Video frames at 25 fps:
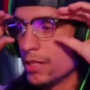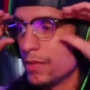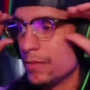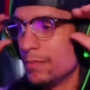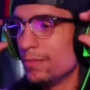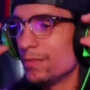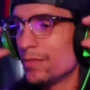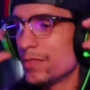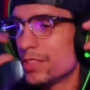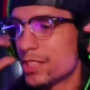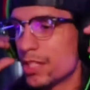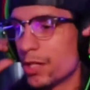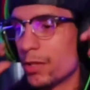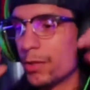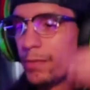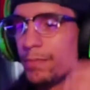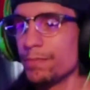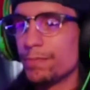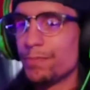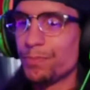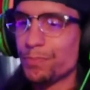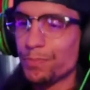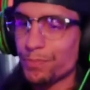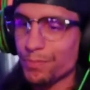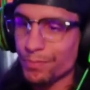So
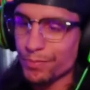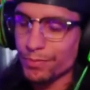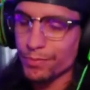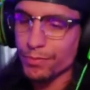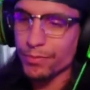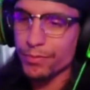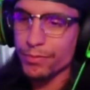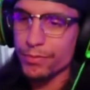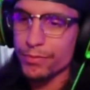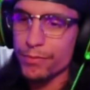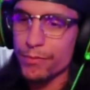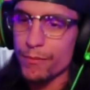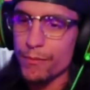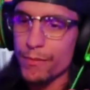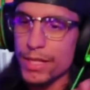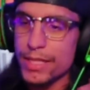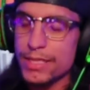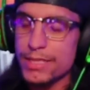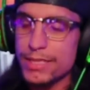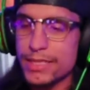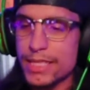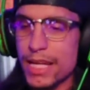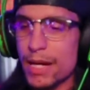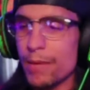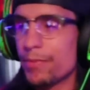
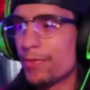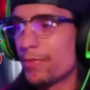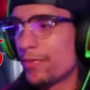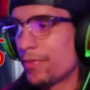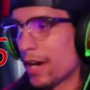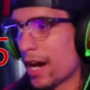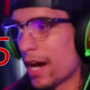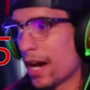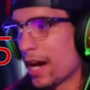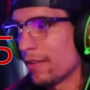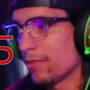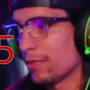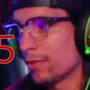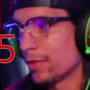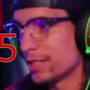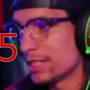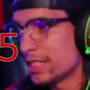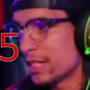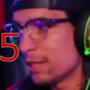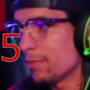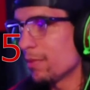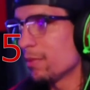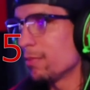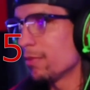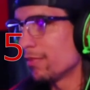step 5, or
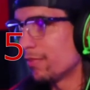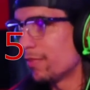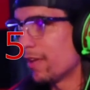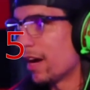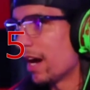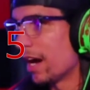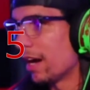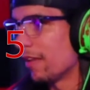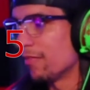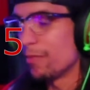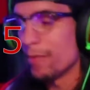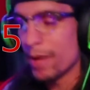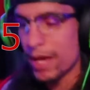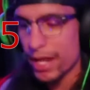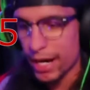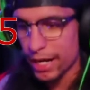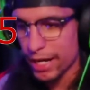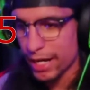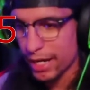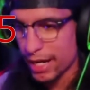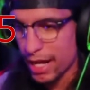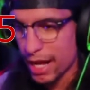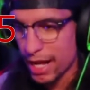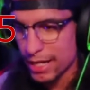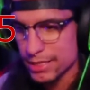tip number 5, man, I
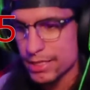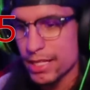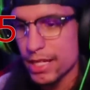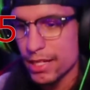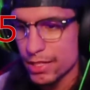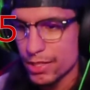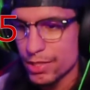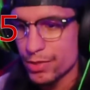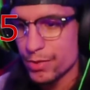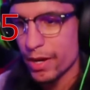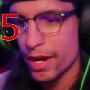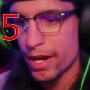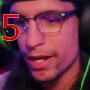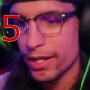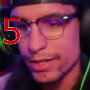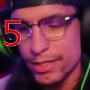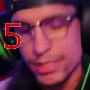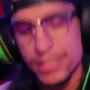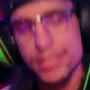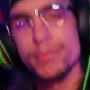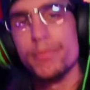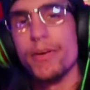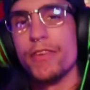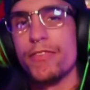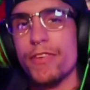cannot say this right.
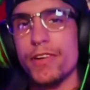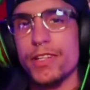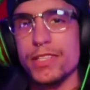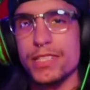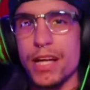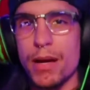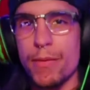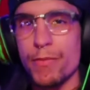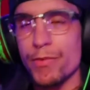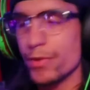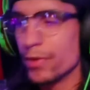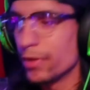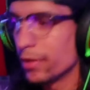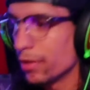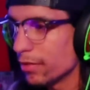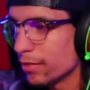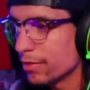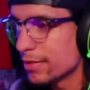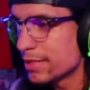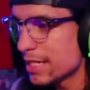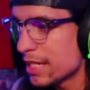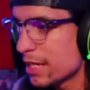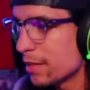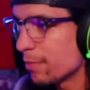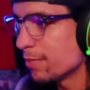This is my first time doing a little
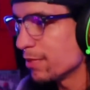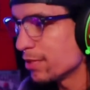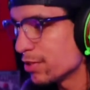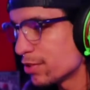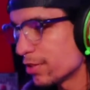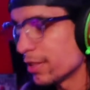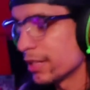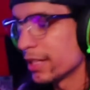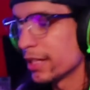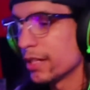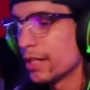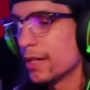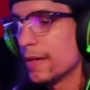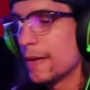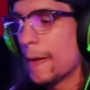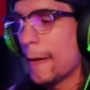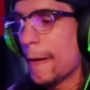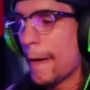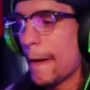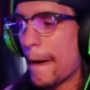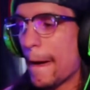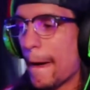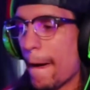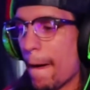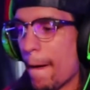tip and trick.
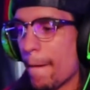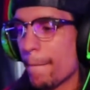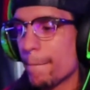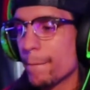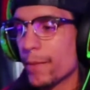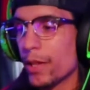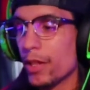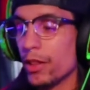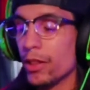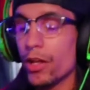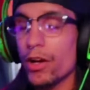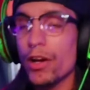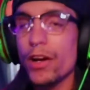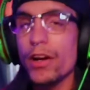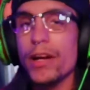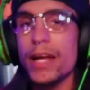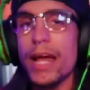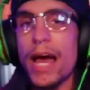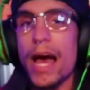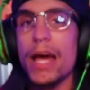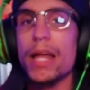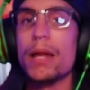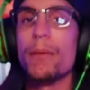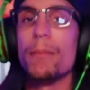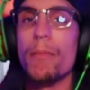Learn
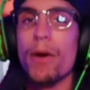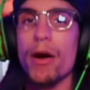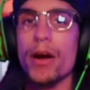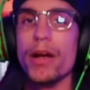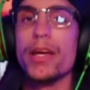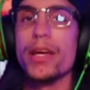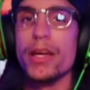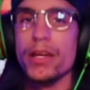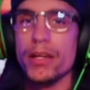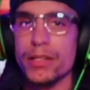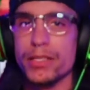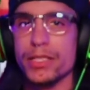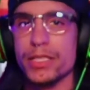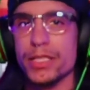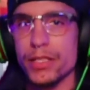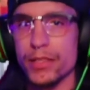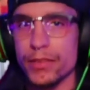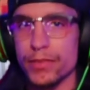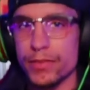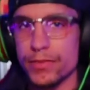how to market yourself.